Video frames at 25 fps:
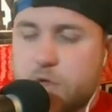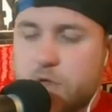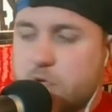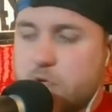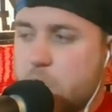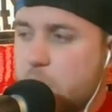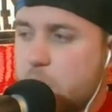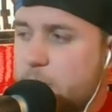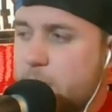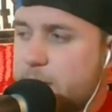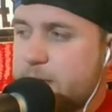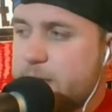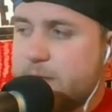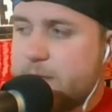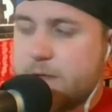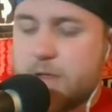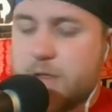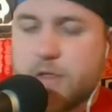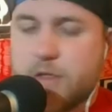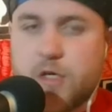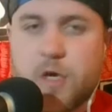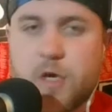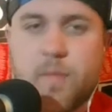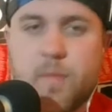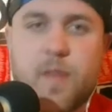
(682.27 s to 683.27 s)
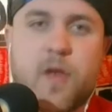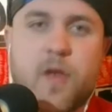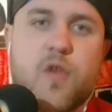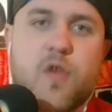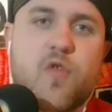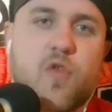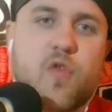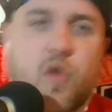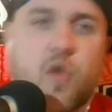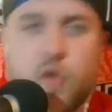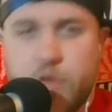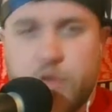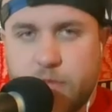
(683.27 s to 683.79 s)
tournament to determine the
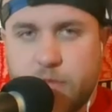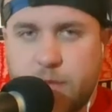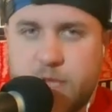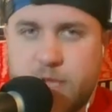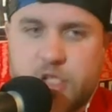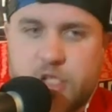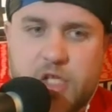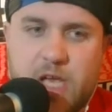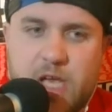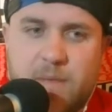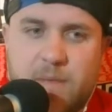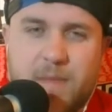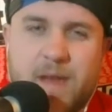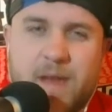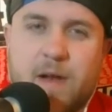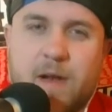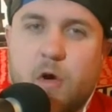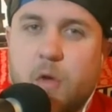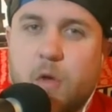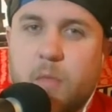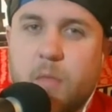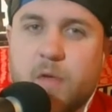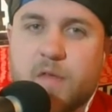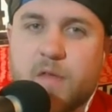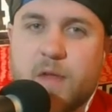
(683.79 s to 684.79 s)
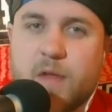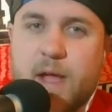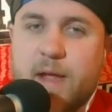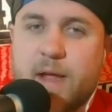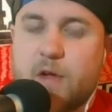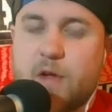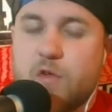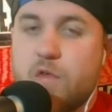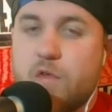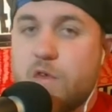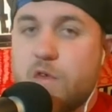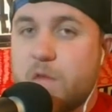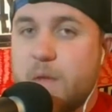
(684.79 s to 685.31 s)
new Cruiserweight champion, almost like
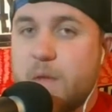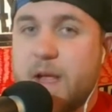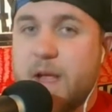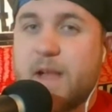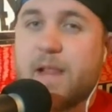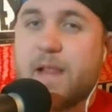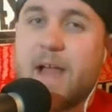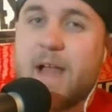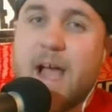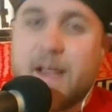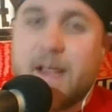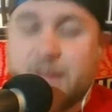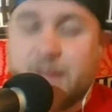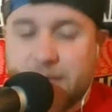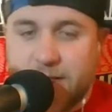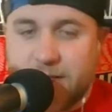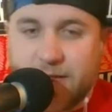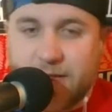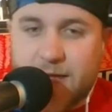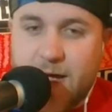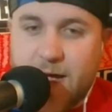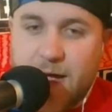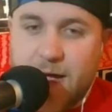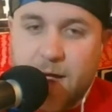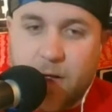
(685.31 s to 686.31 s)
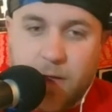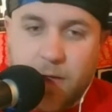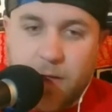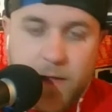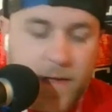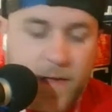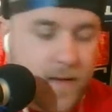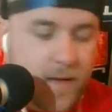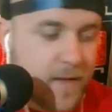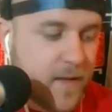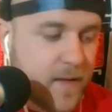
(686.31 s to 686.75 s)
Cruiserweight Classic style.